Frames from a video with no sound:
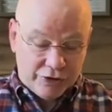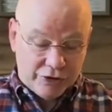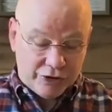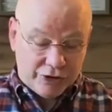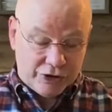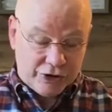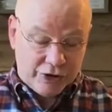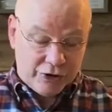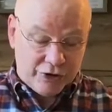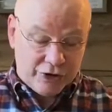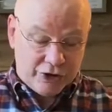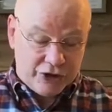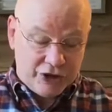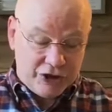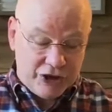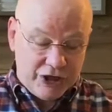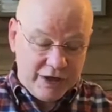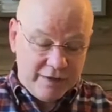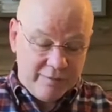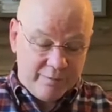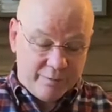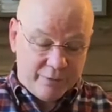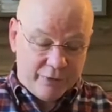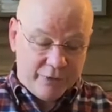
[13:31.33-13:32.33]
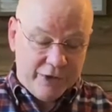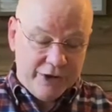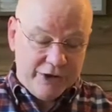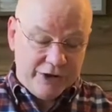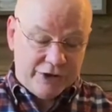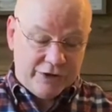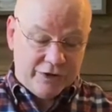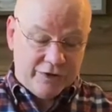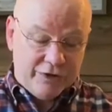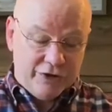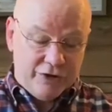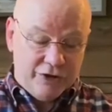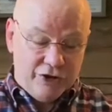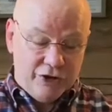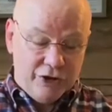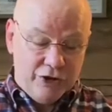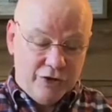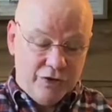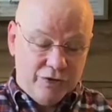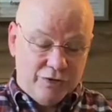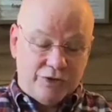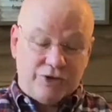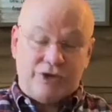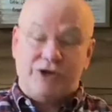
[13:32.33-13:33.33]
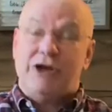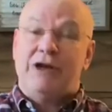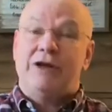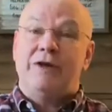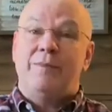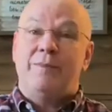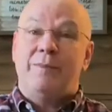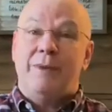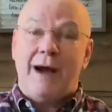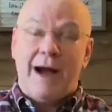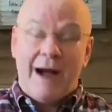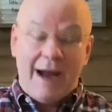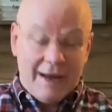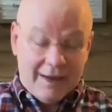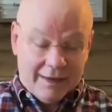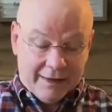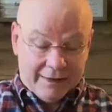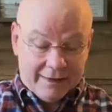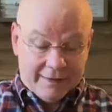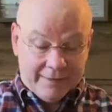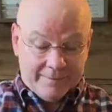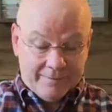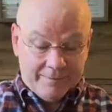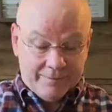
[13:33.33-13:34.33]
And so the chief priests of the Jews said to Pilate,